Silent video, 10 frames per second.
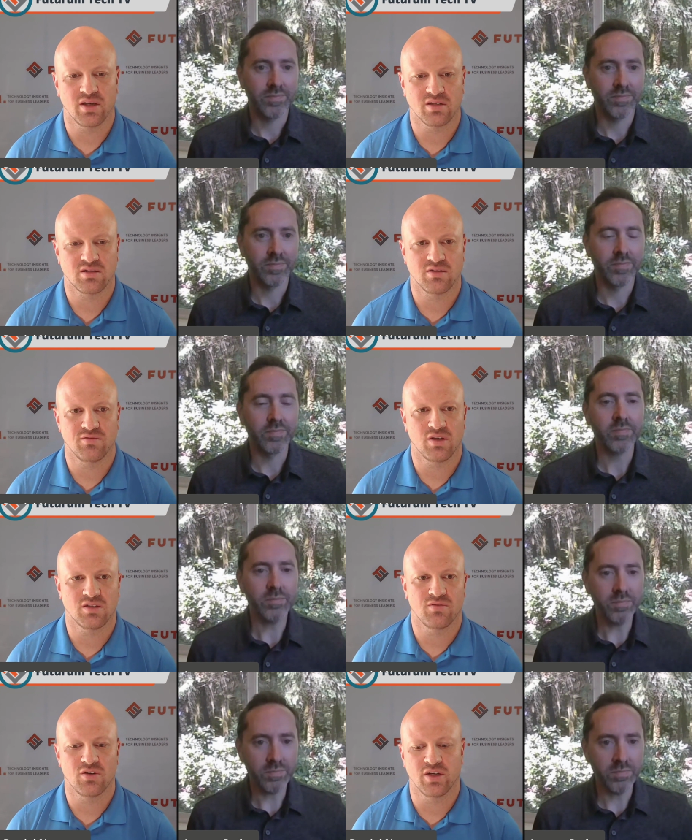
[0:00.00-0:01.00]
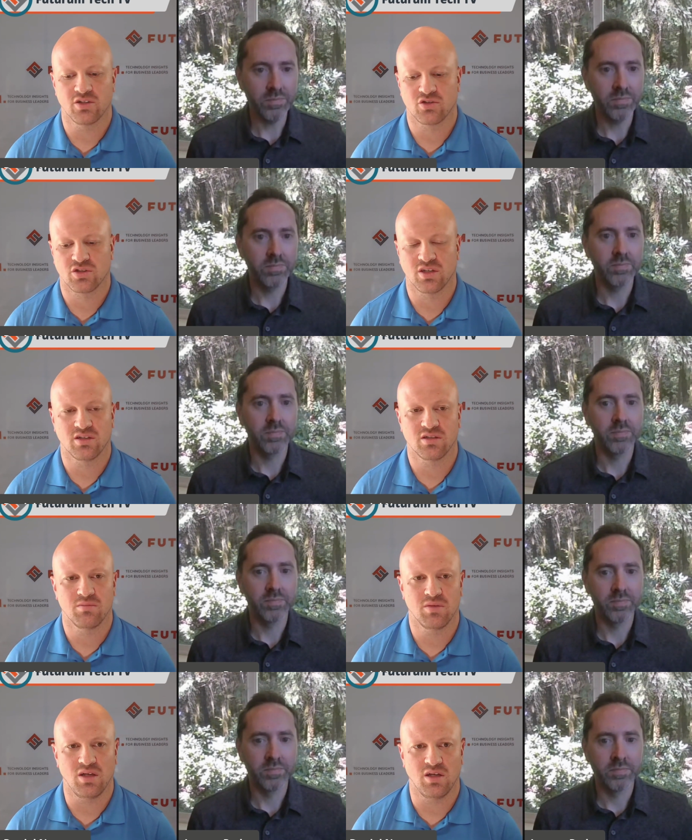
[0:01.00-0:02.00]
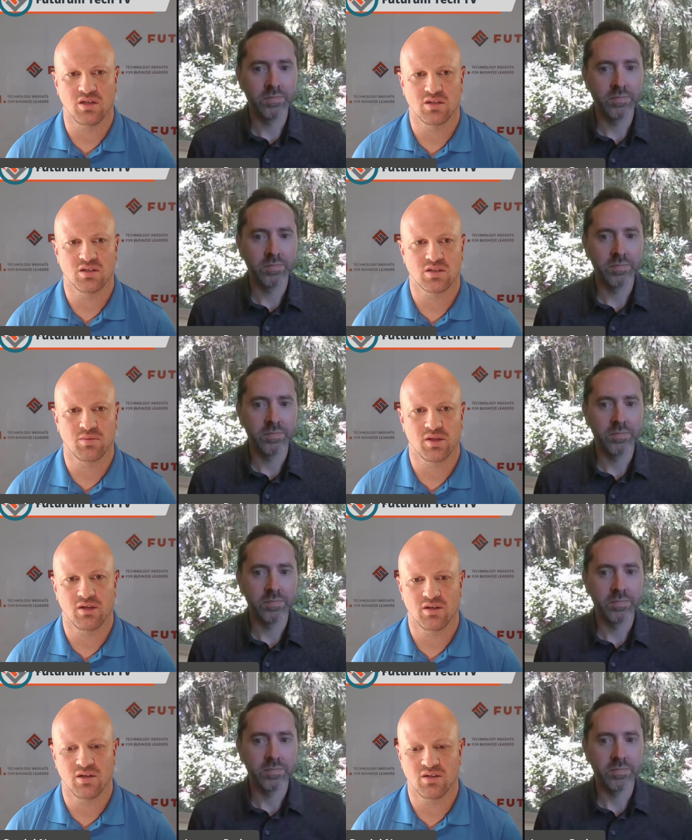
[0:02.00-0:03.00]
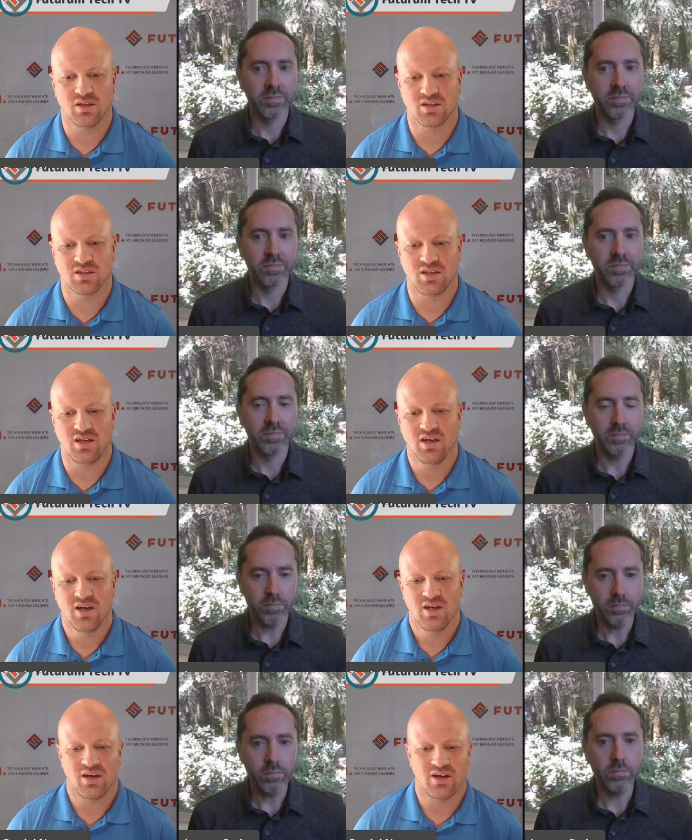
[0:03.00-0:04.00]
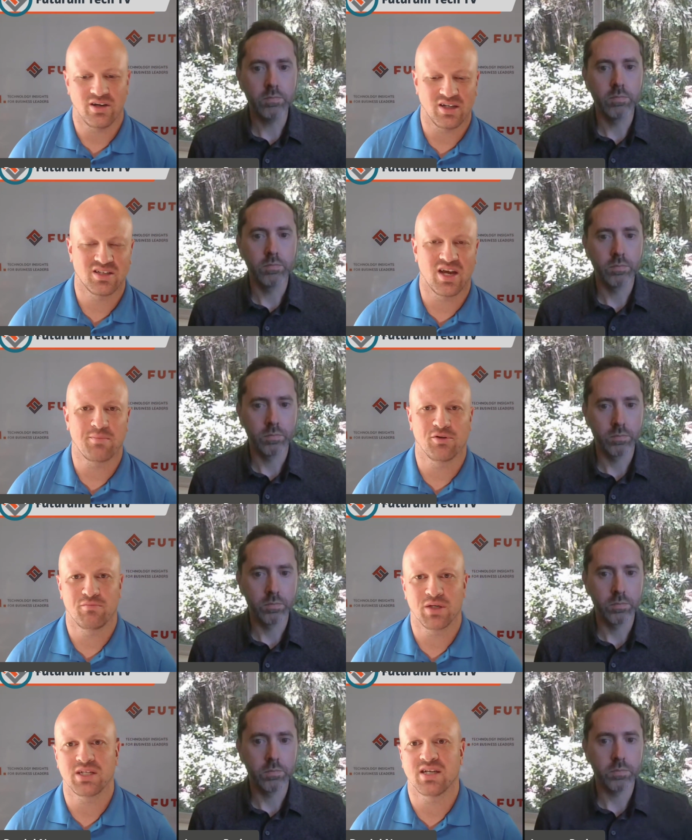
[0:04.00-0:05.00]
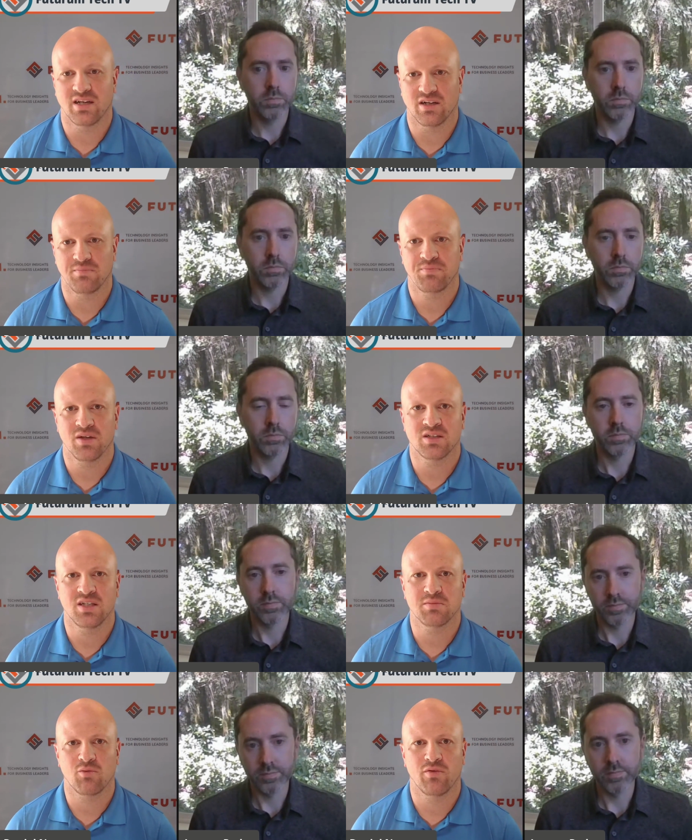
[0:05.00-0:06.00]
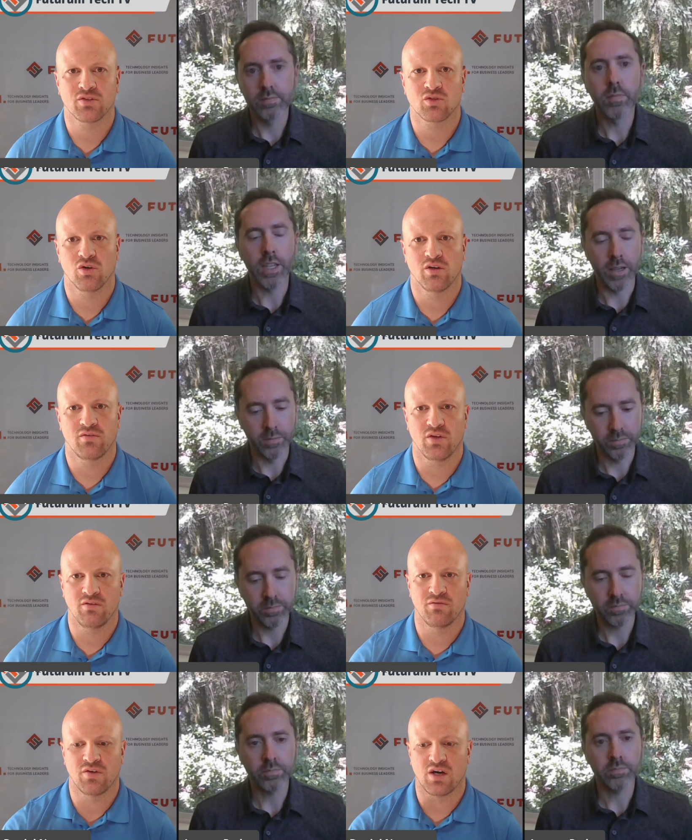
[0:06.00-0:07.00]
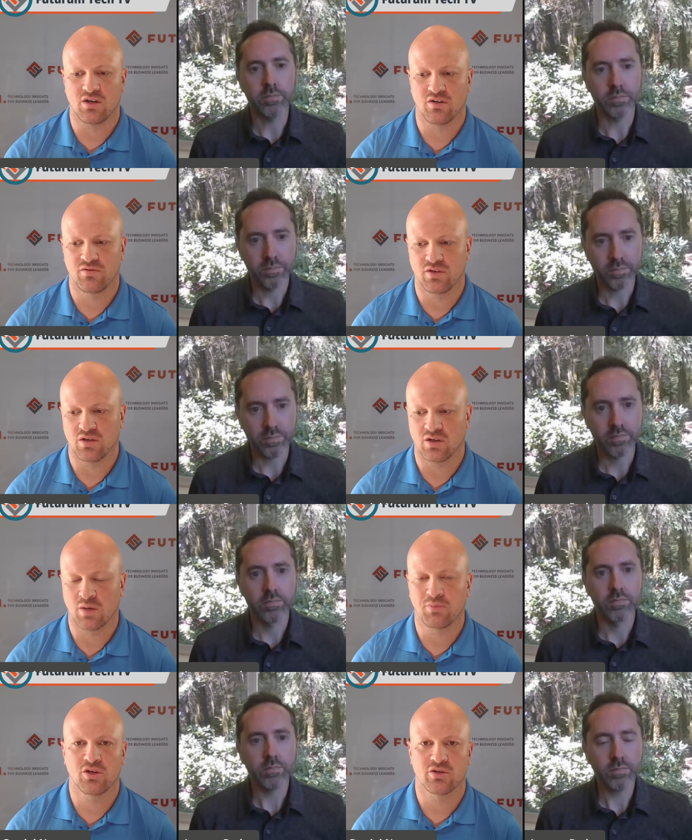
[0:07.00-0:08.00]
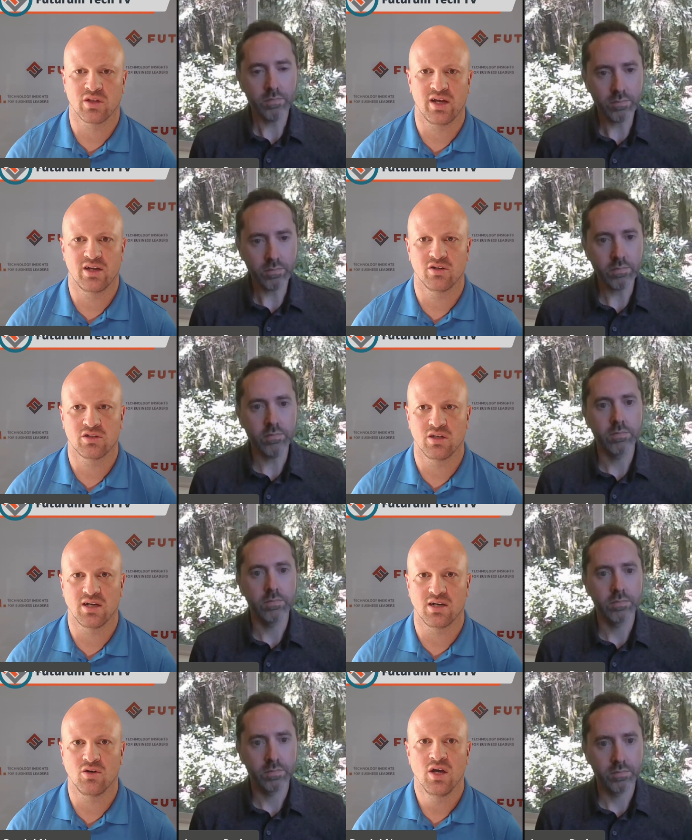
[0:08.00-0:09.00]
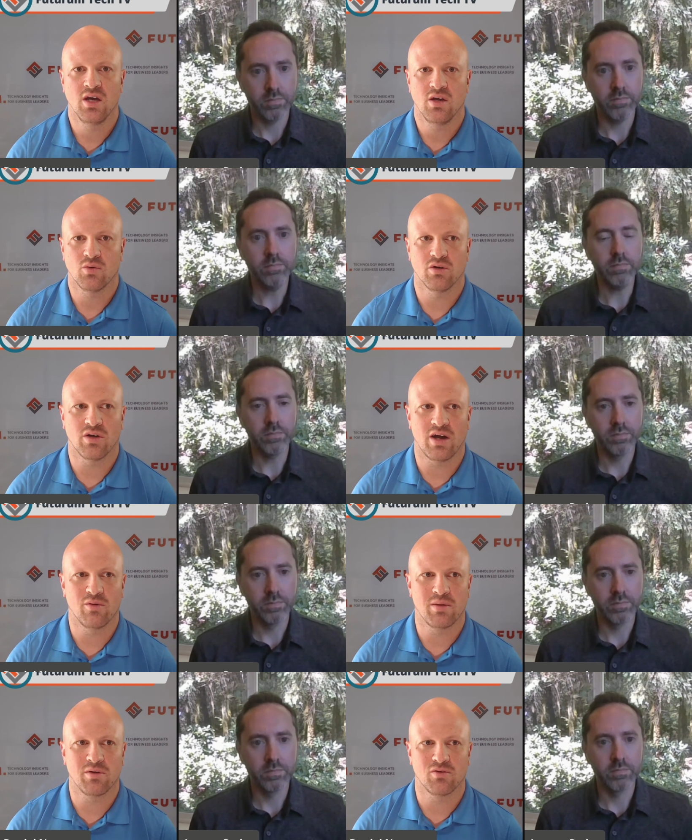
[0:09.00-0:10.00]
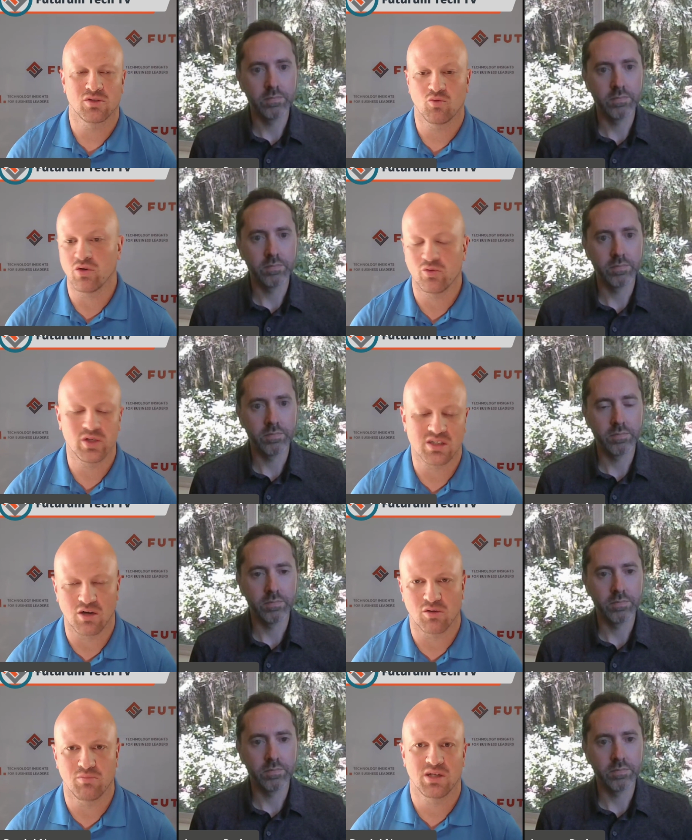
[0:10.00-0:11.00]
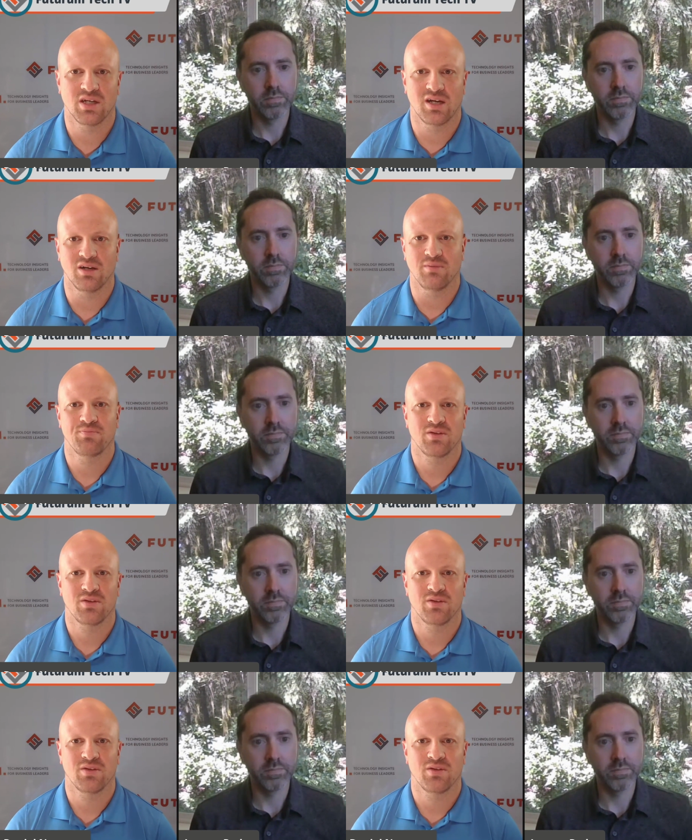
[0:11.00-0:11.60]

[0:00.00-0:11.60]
Speaker 1: that is very interesting to me, and, and something is the uh, example of big data. It seems like we've sort of yeah. evolved a couple of years later to now where I remember everyone's, where do we start with big data?